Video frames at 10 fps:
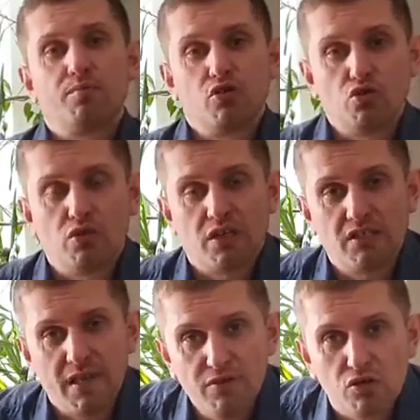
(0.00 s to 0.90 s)

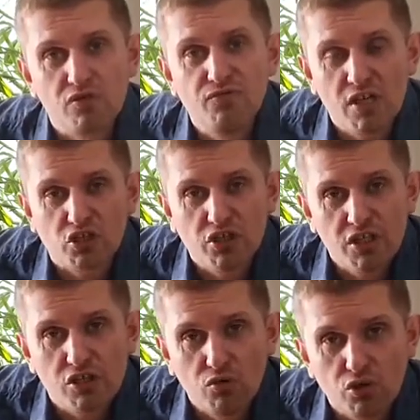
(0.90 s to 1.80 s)
Processes this process of
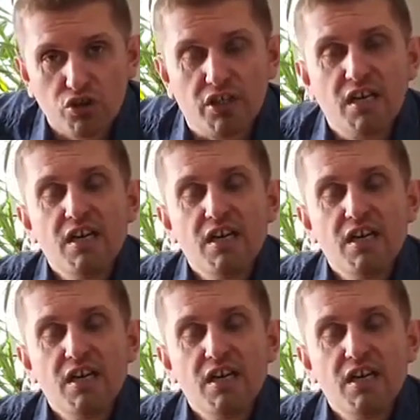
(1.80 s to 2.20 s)
ours